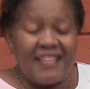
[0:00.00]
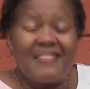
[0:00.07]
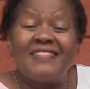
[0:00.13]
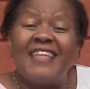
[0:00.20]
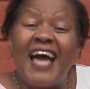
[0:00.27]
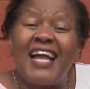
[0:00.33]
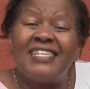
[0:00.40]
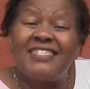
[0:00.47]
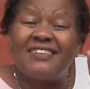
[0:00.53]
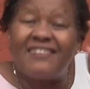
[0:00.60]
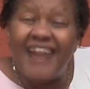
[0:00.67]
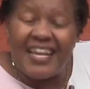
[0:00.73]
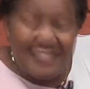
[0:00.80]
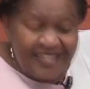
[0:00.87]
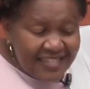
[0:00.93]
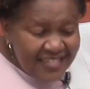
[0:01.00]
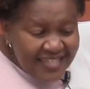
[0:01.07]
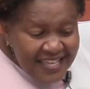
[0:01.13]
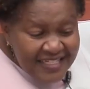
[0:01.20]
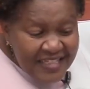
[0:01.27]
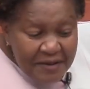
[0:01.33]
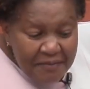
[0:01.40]
That crisis
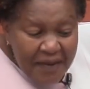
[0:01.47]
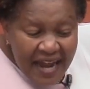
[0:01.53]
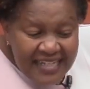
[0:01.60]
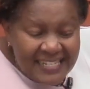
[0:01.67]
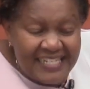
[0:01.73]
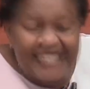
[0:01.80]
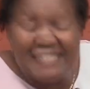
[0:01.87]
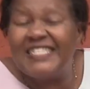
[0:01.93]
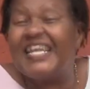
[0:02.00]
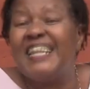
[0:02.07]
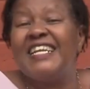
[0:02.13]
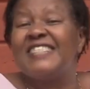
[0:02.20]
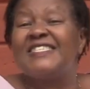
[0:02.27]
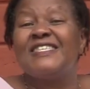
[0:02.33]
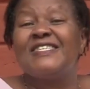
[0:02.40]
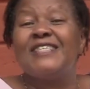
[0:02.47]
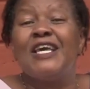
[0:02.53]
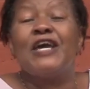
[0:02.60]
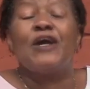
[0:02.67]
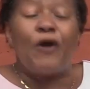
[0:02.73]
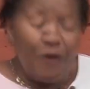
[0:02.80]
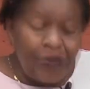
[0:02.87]
in the party in Genesis
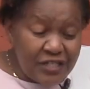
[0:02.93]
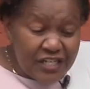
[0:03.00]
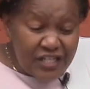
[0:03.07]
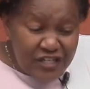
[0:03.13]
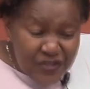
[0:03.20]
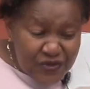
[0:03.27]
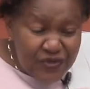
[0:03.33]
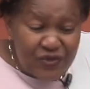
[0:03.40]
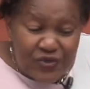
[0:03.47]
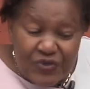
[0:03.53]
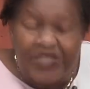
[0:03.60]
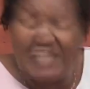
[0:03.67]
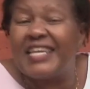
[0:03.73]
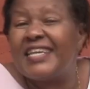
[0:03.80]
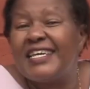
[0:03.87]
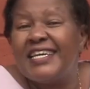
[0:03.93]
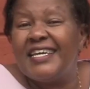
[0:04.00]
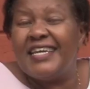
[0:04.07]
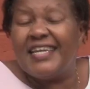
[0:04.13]
continues today.